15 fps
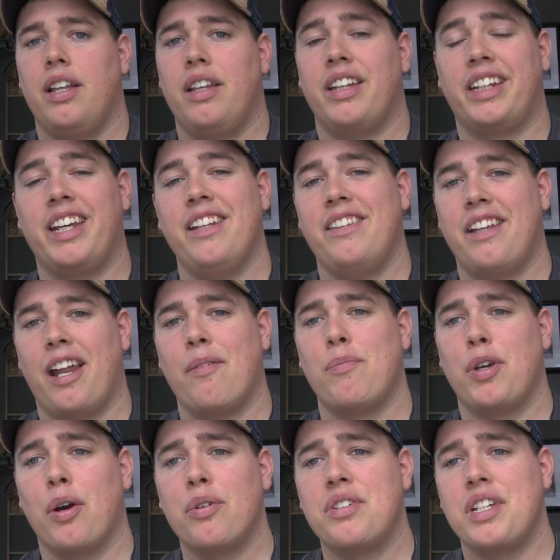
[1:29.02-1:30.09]
The kit that
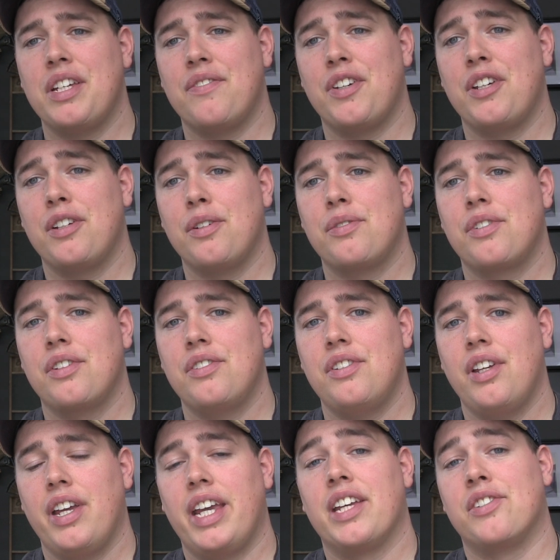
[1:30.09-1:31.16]
MBO TV
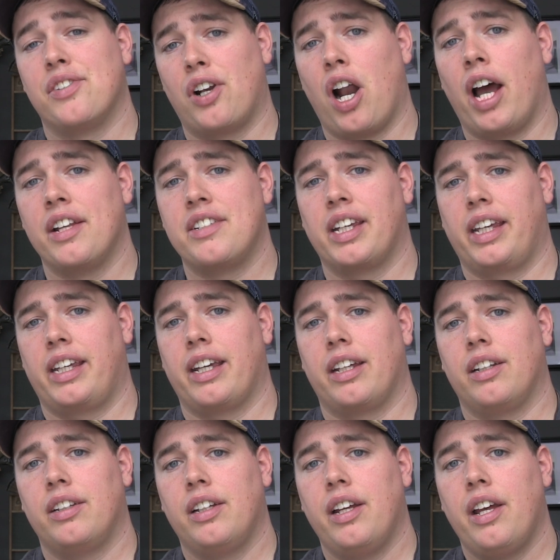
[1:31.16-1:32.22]
uses is their hunting
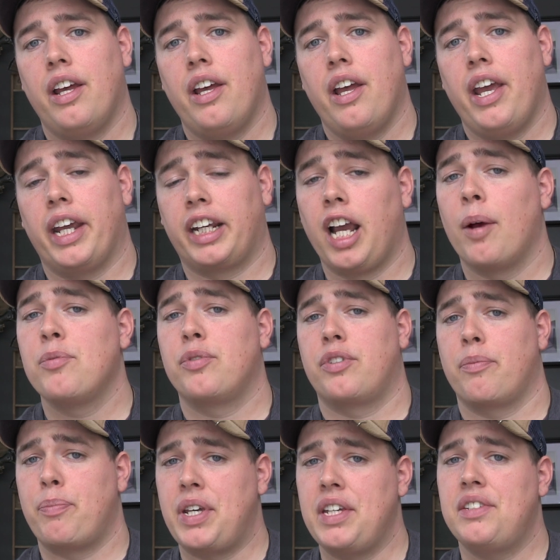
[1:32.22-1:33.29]
kit. It comes with
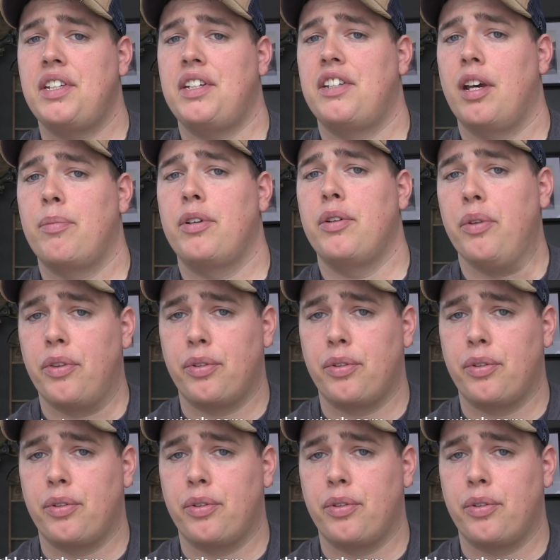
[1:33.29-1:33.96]
the PCW